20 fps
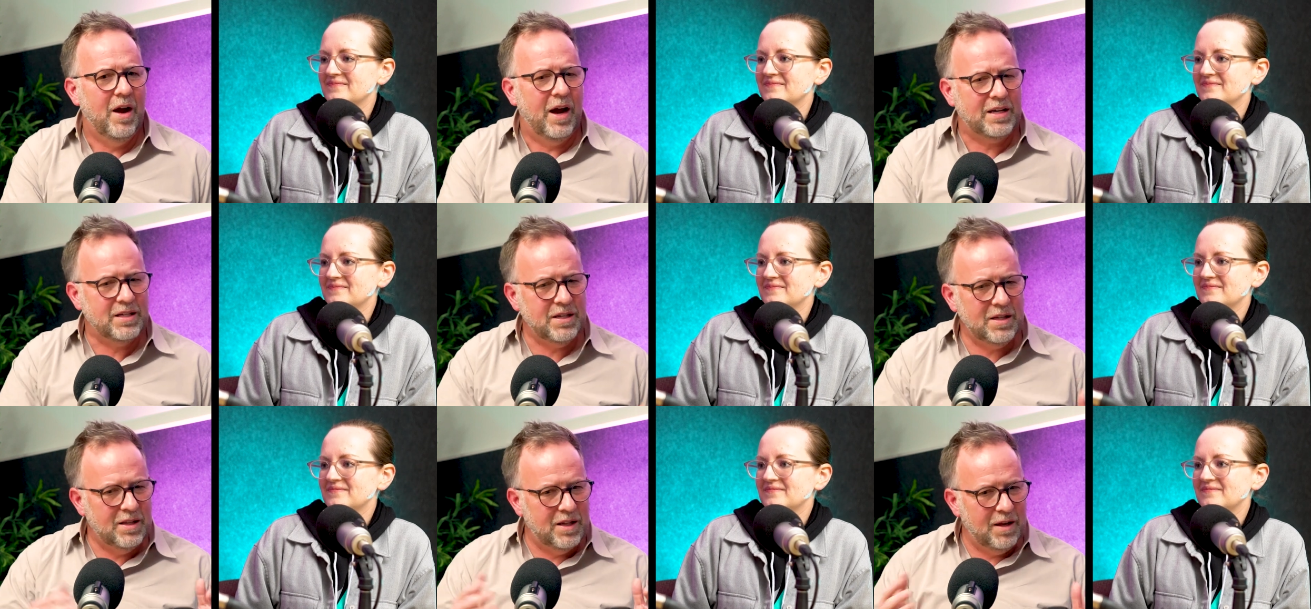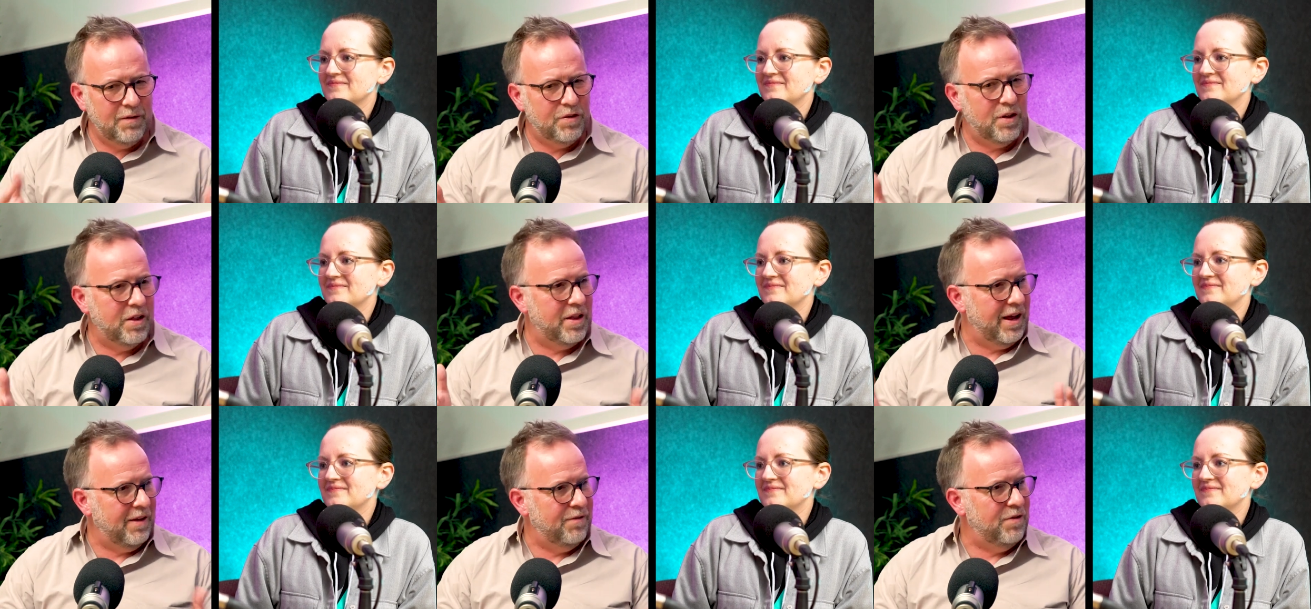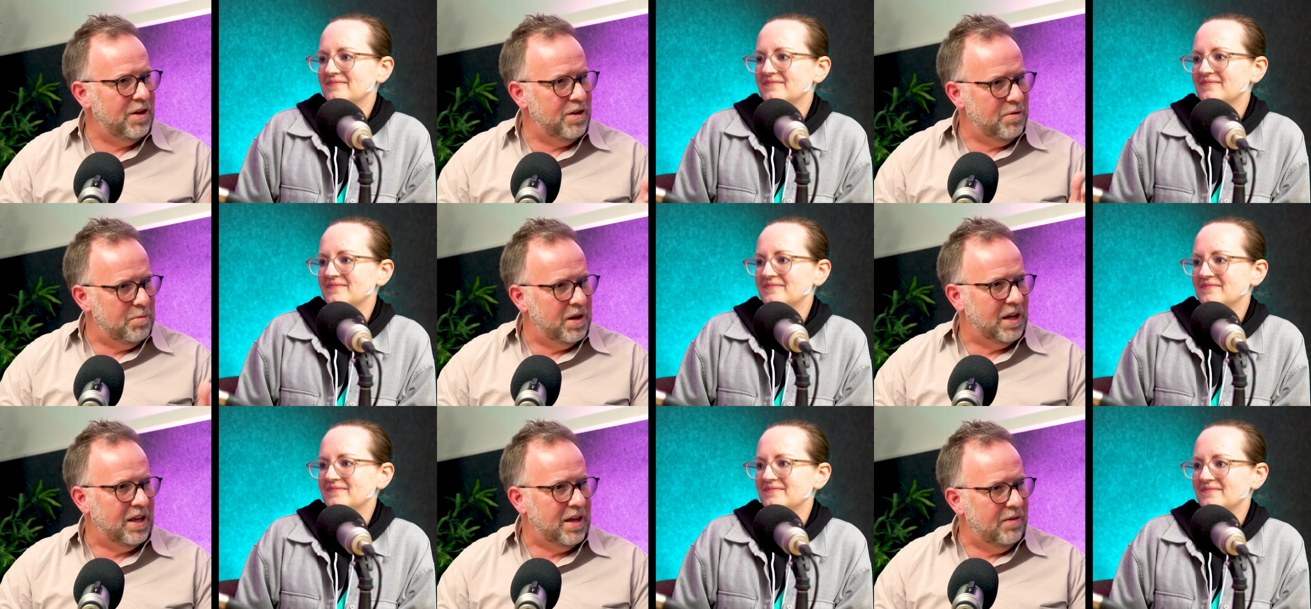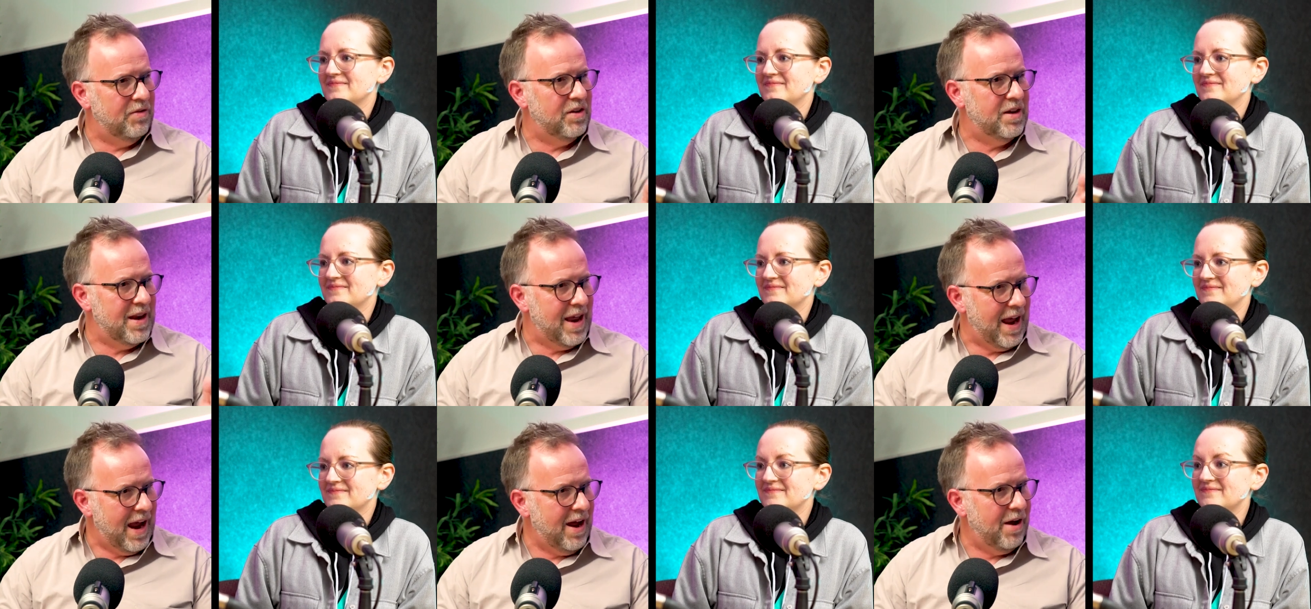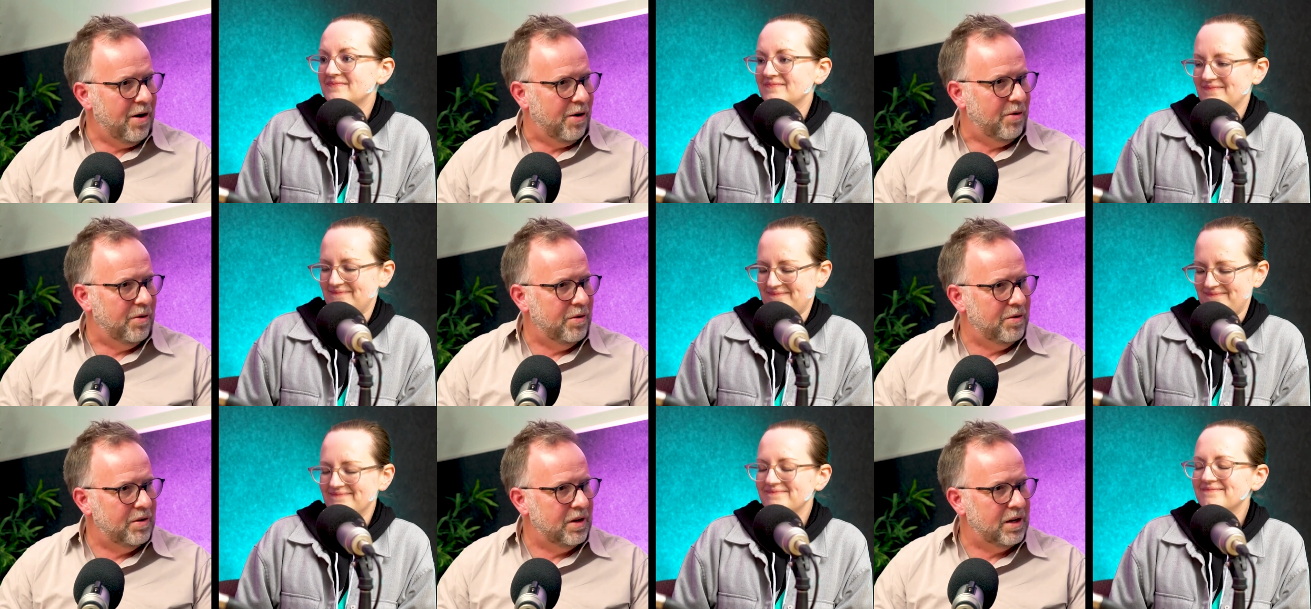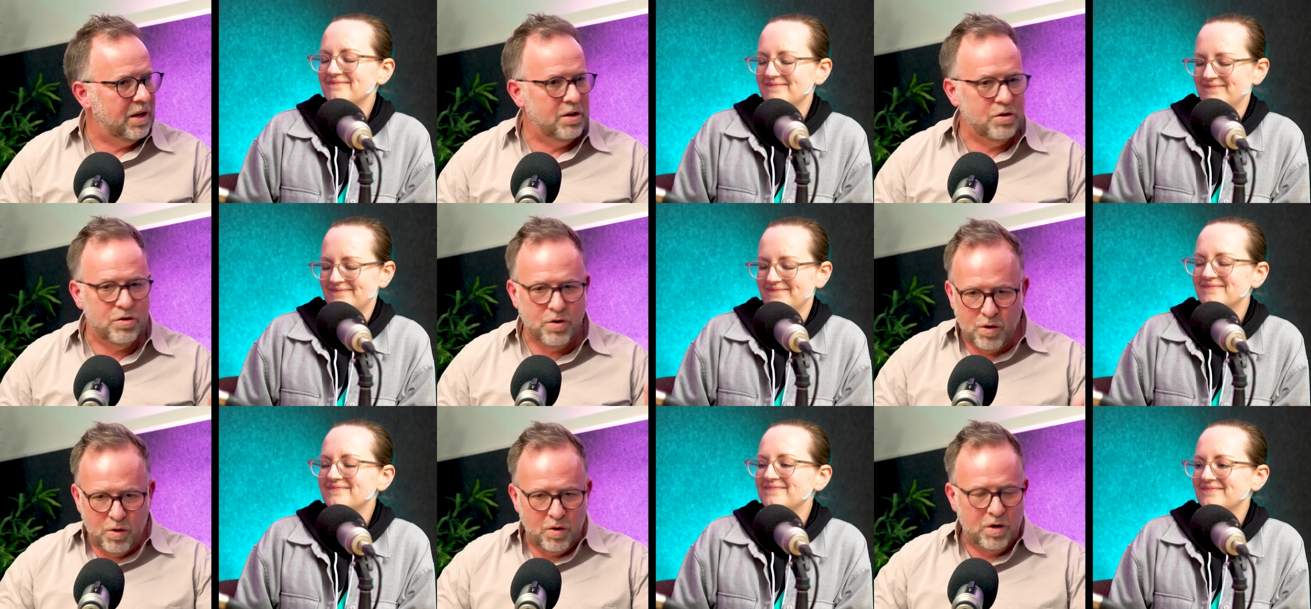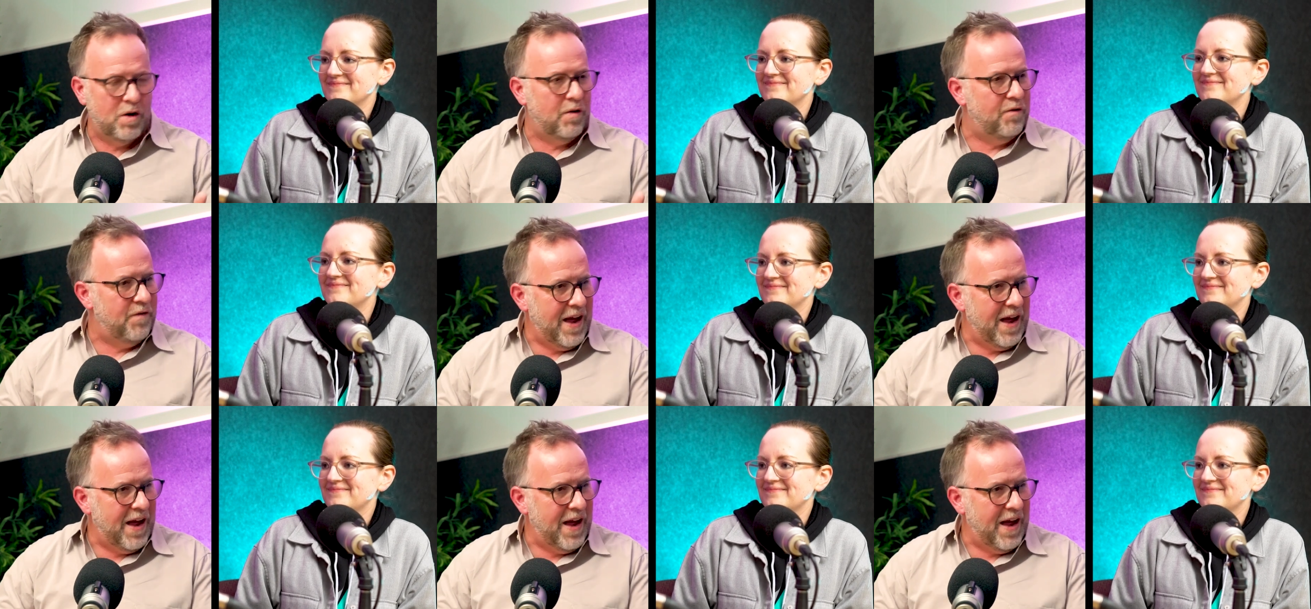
Speaker 1: actually live the life that you've been given now. Your your